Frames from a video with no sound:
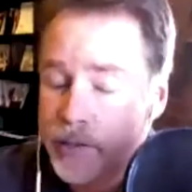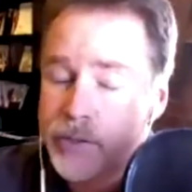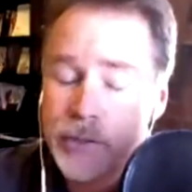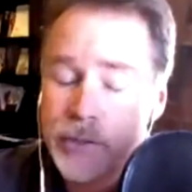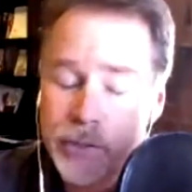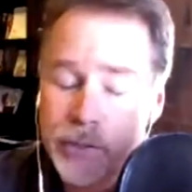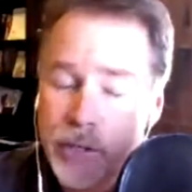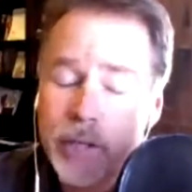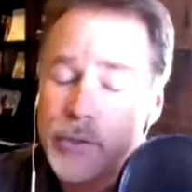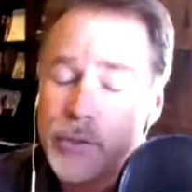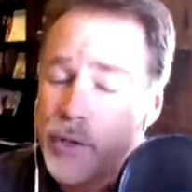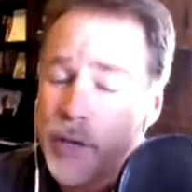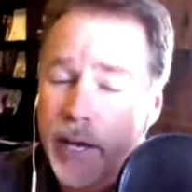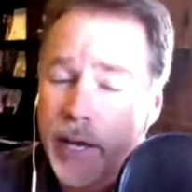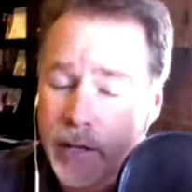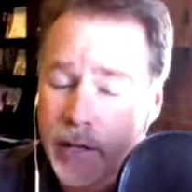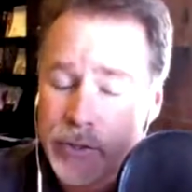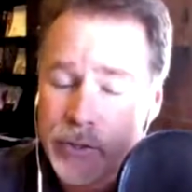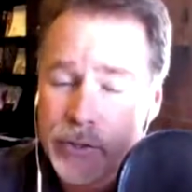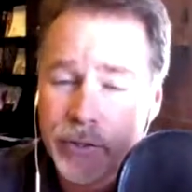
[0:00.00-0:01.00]
this is
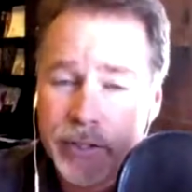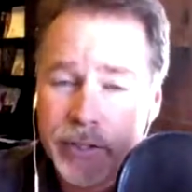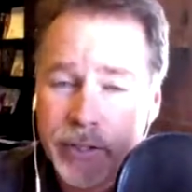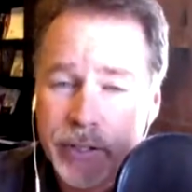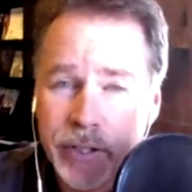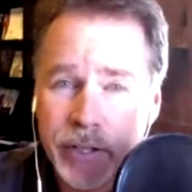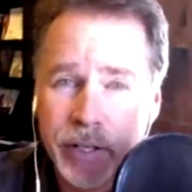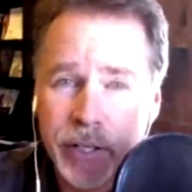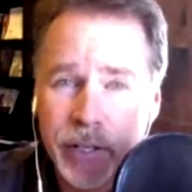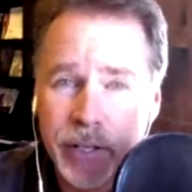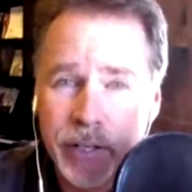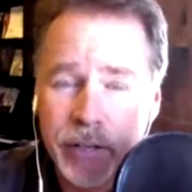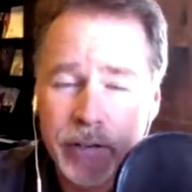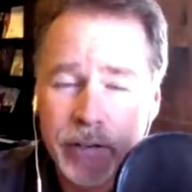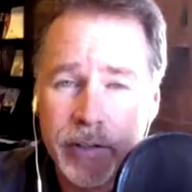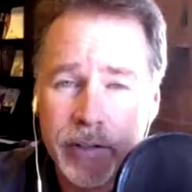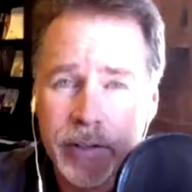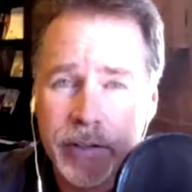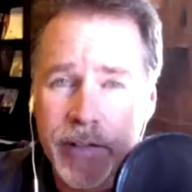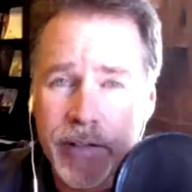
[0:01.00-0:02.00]
easy, actually.
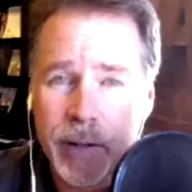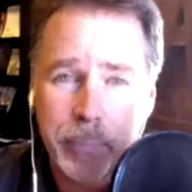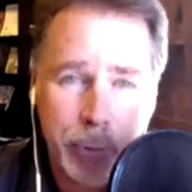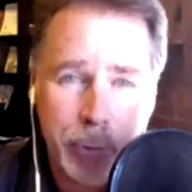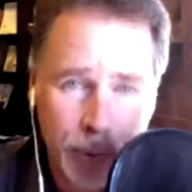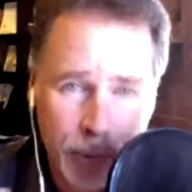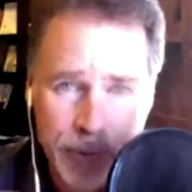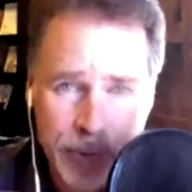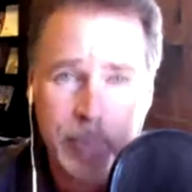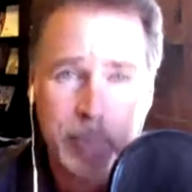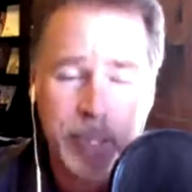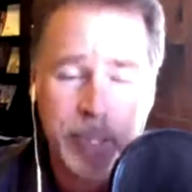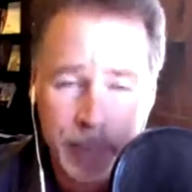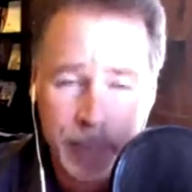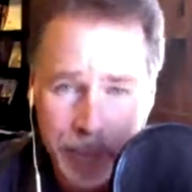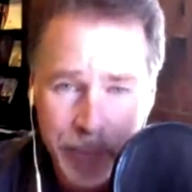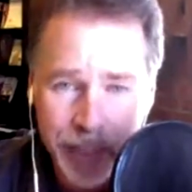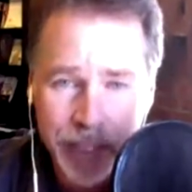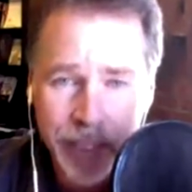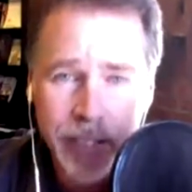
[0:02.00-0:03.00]
That person
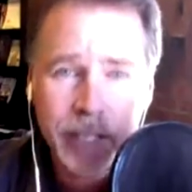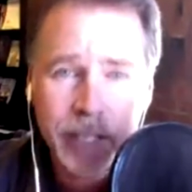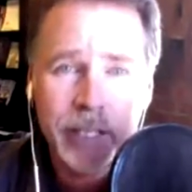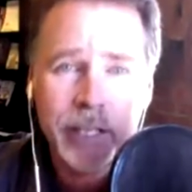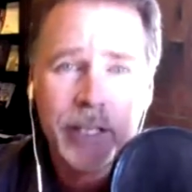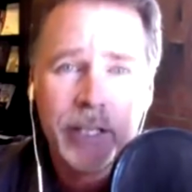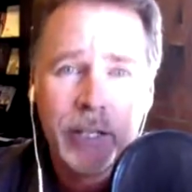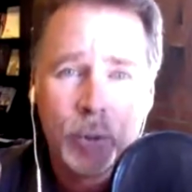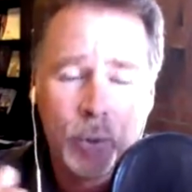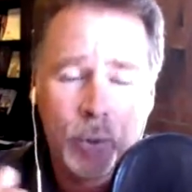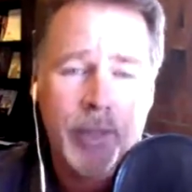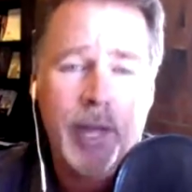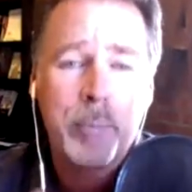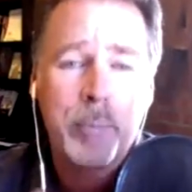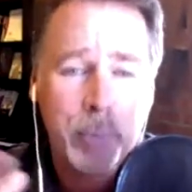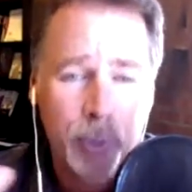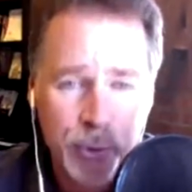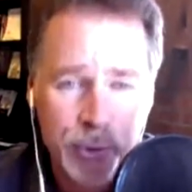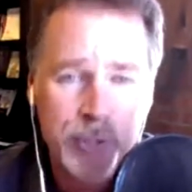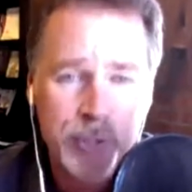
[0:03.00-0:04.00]
being me or
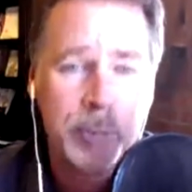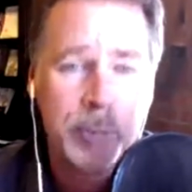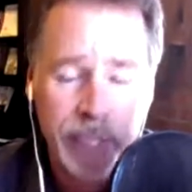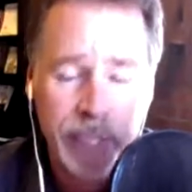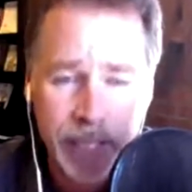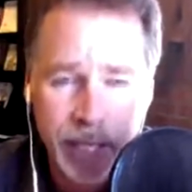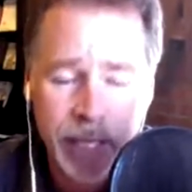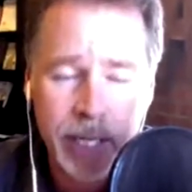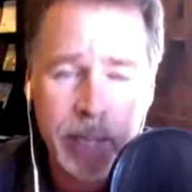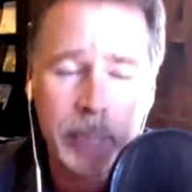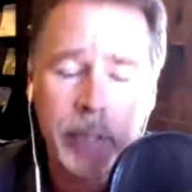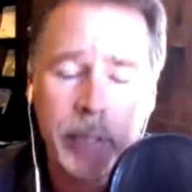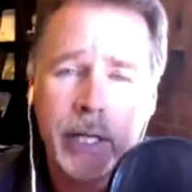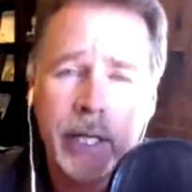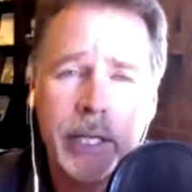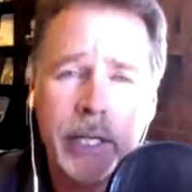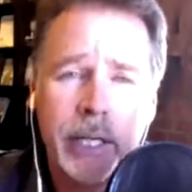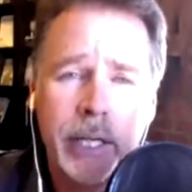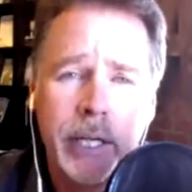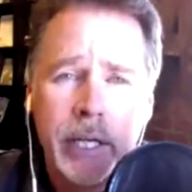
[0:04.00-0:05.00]
that person being
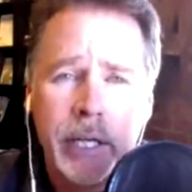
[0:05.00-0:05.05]
anybody.